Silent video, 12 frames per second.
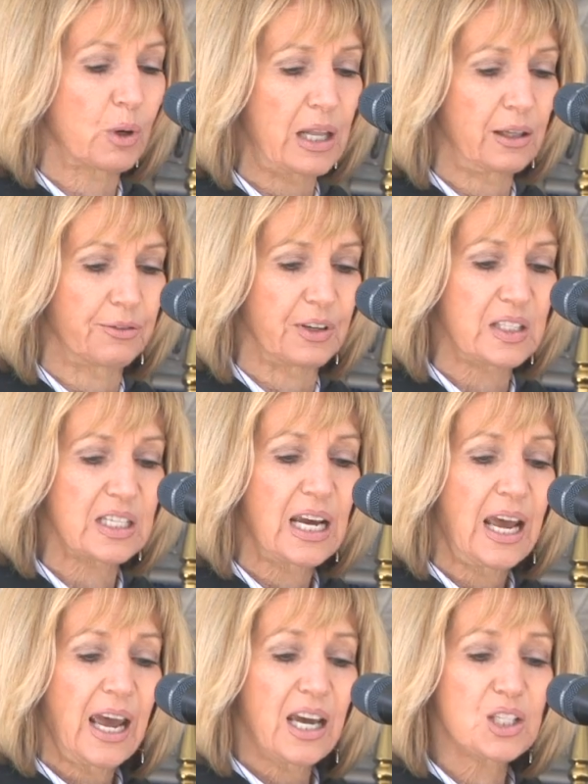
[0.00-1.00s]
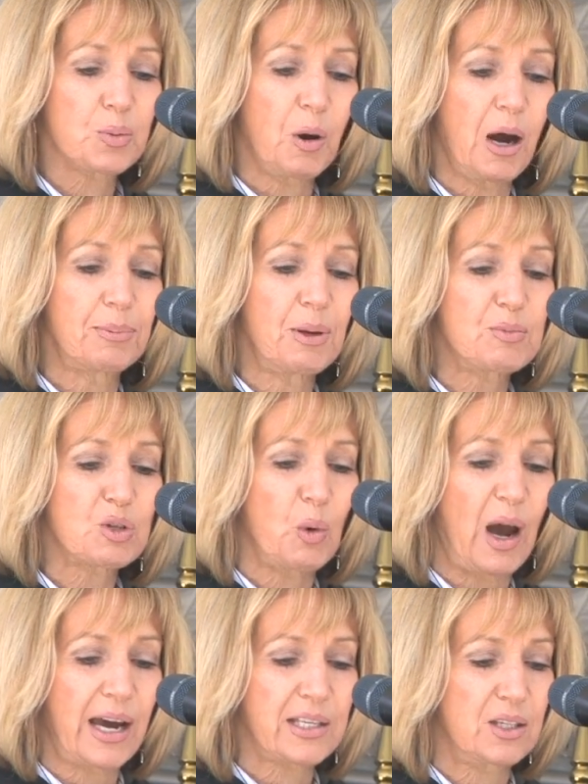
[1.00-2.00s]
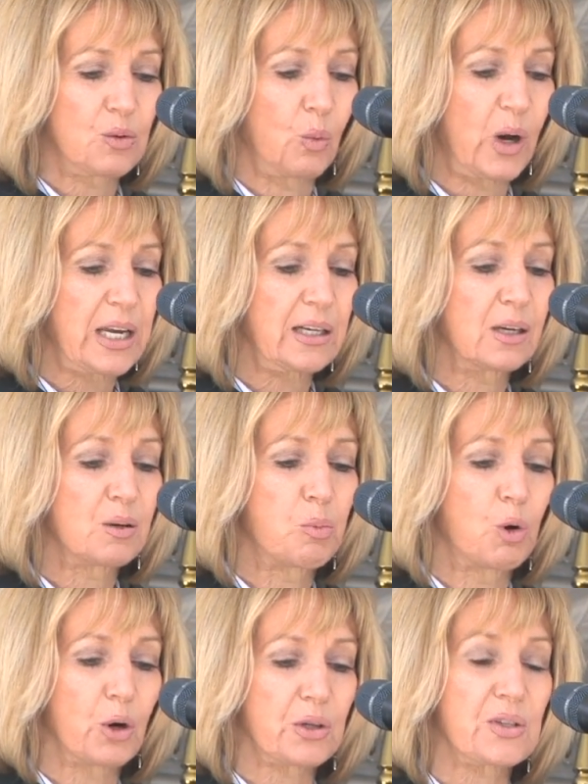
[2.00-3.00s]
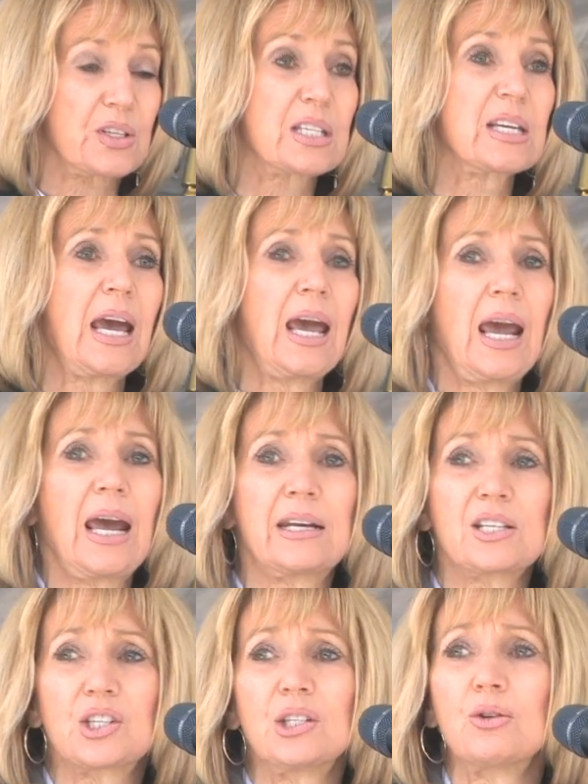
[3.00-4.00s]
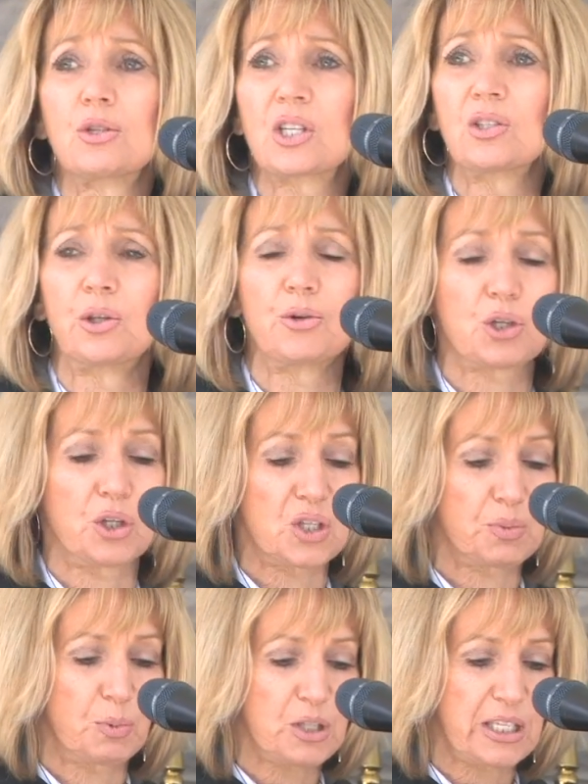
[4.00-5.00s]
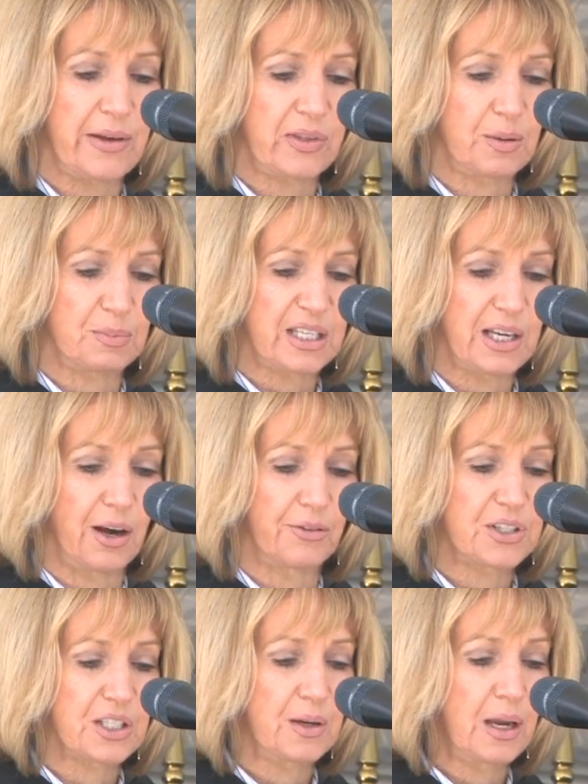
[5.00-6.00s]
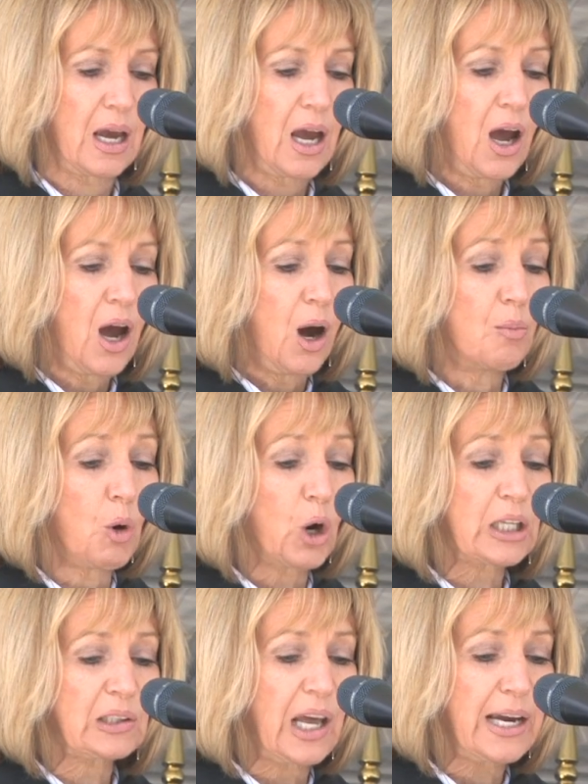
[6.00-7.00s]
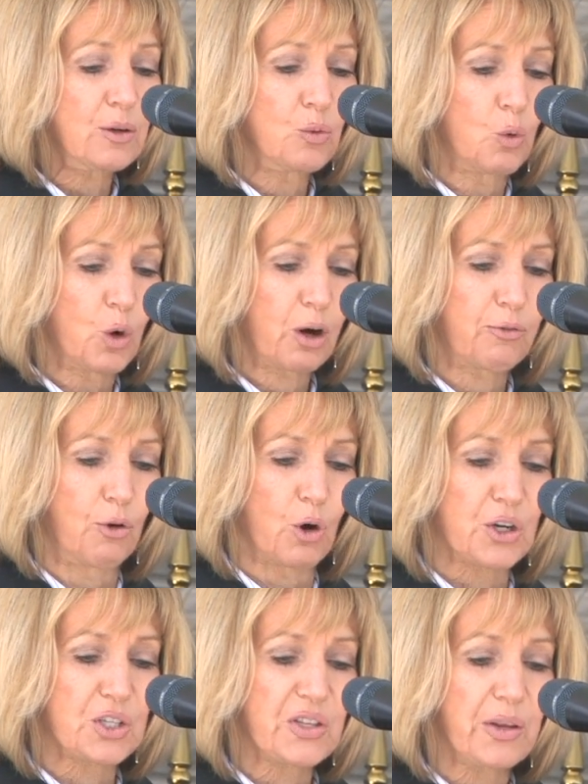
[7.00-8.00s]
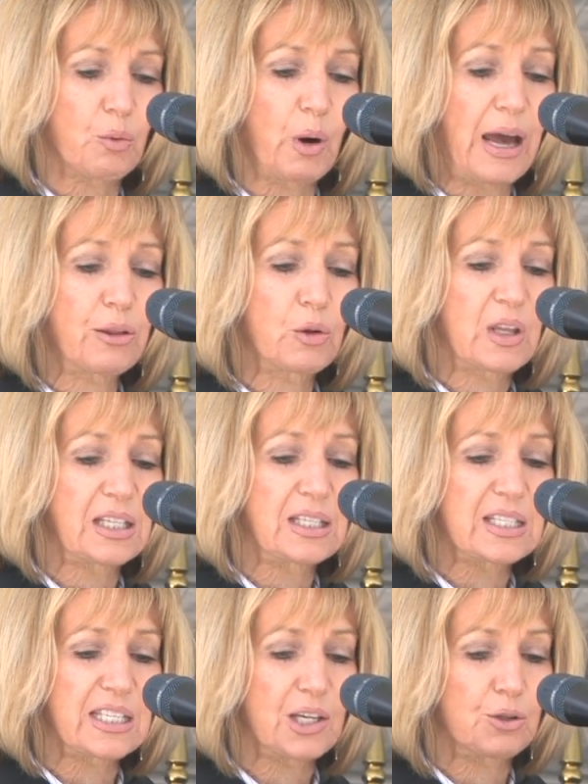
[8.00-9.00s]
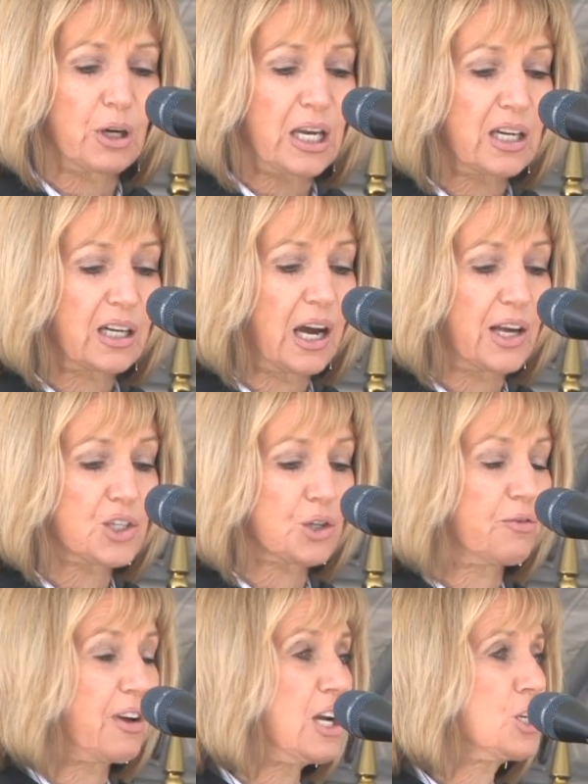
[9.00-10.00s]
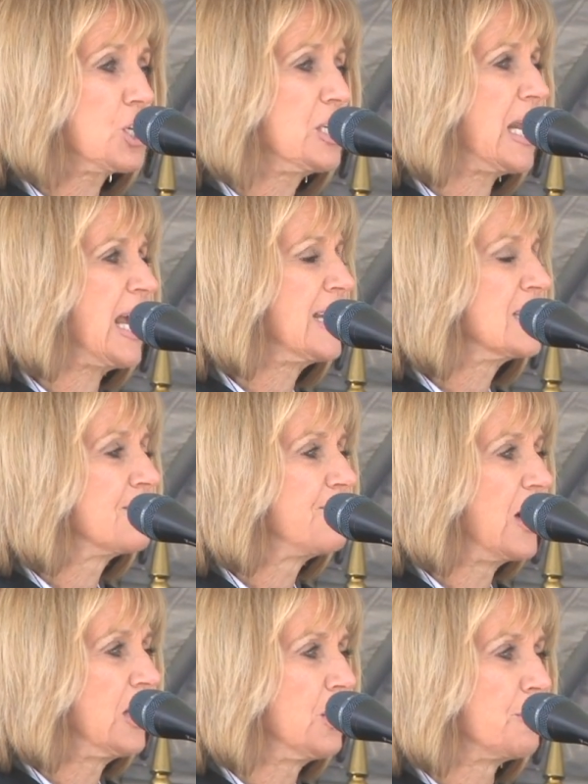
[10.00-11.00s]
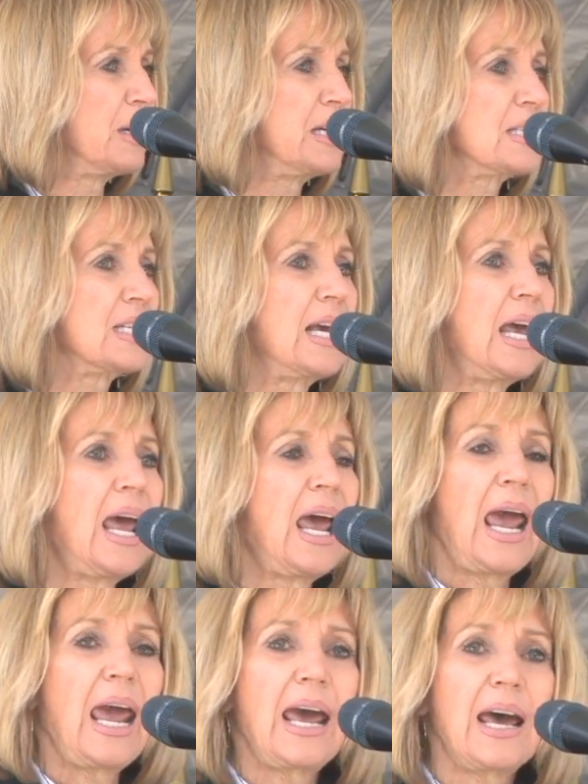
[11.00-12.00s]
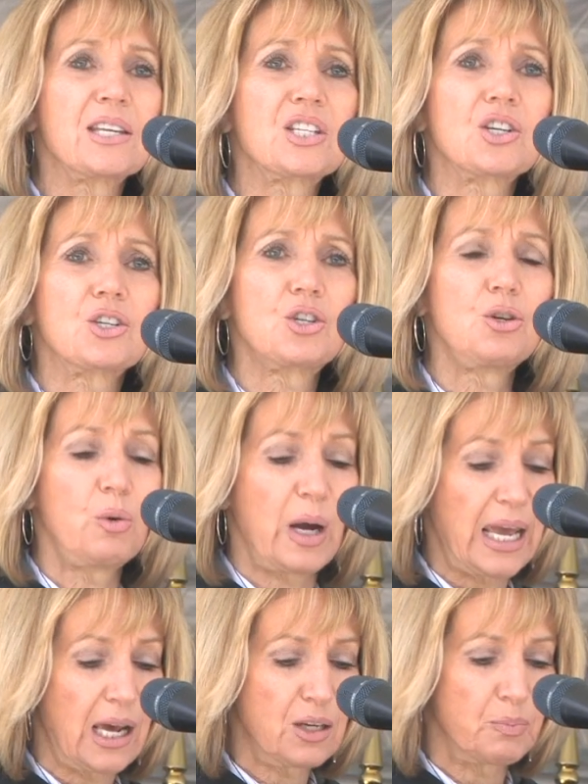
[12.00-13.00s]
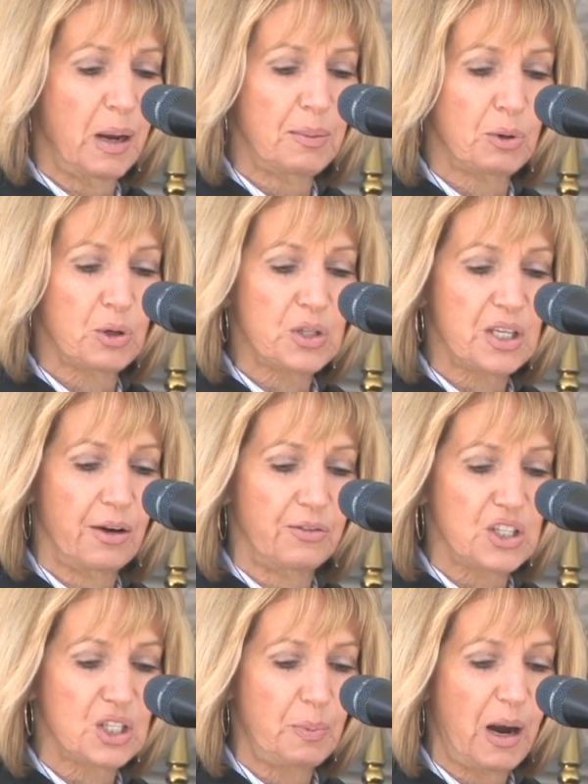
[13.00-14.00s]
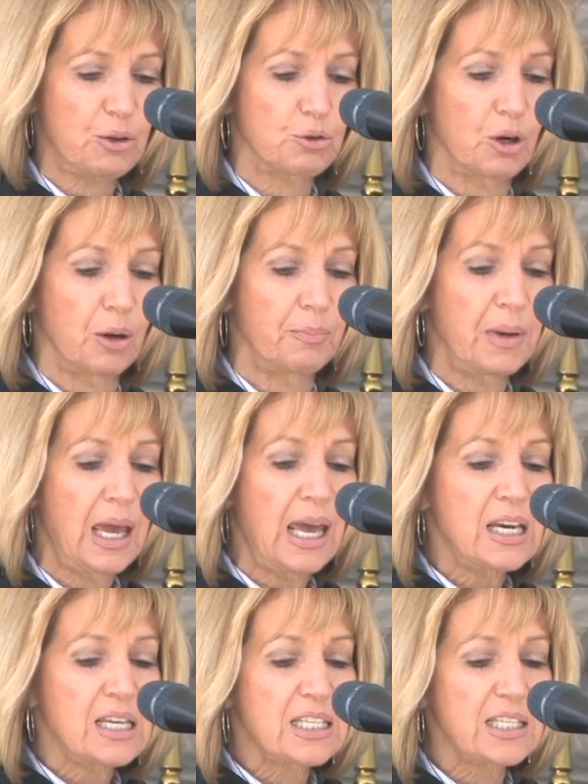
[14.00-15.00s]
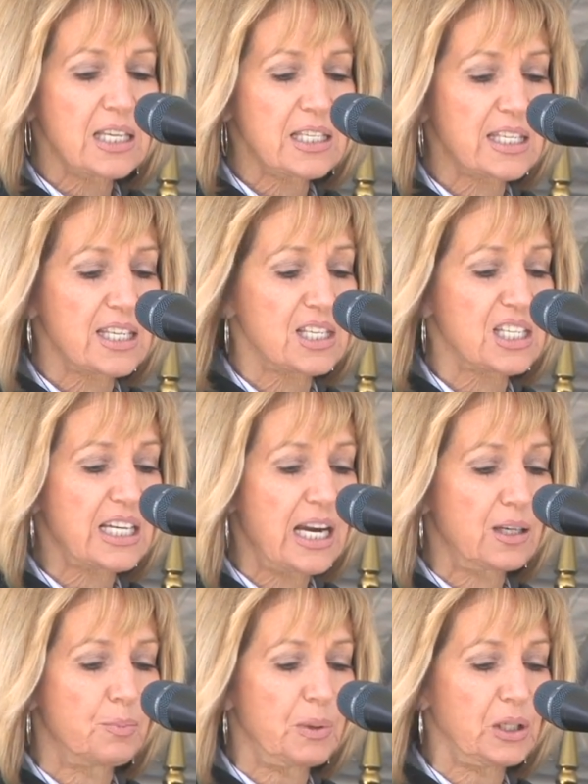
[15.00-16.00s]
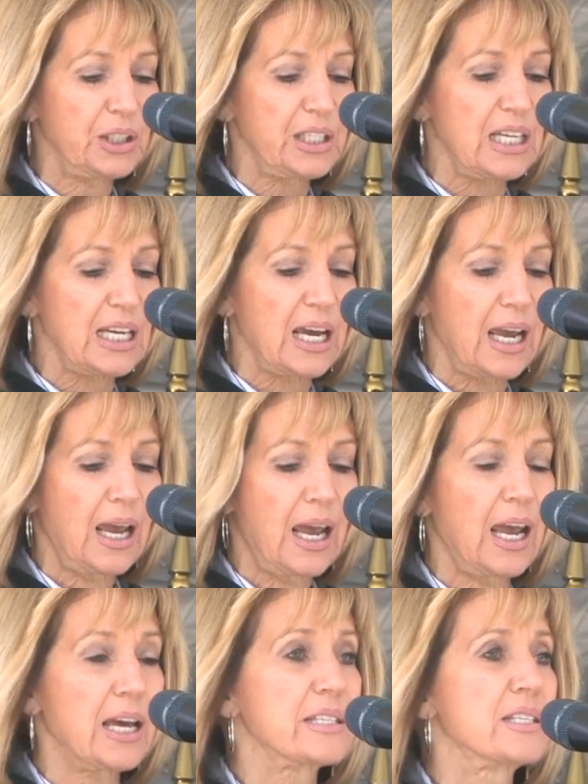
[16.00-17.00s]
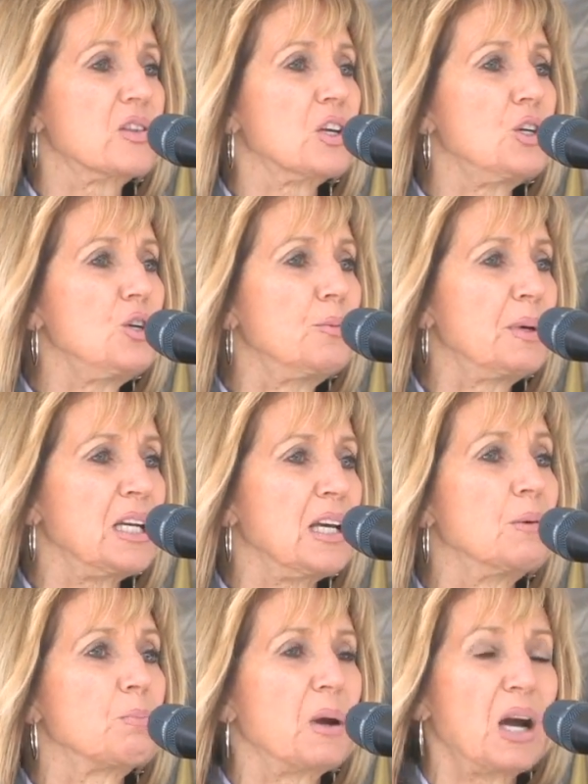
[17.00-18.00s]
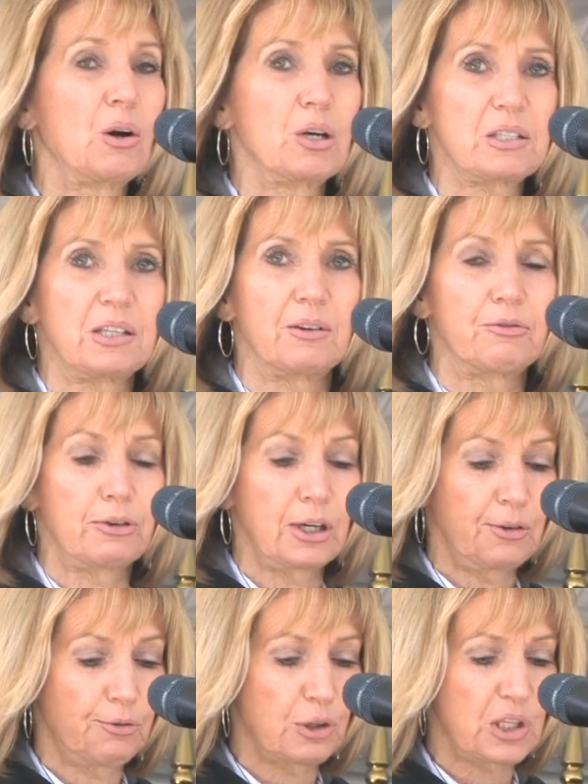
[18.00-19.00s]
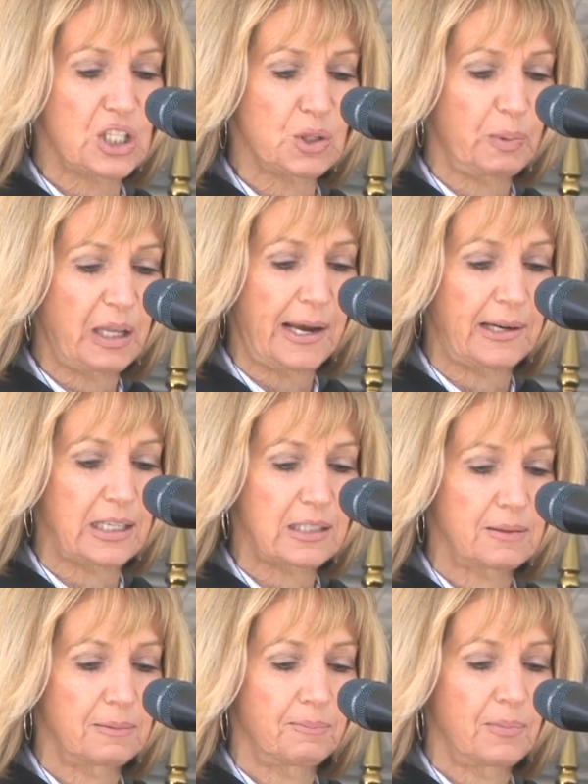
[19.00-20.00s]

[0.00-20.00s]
relevant as problems wax and wane in importance and as new solutions present themselves. A more enlightened workforce that, rather than considering conservation and development as two end members of a spectrum, sees sustainability as the human imperative for this planet.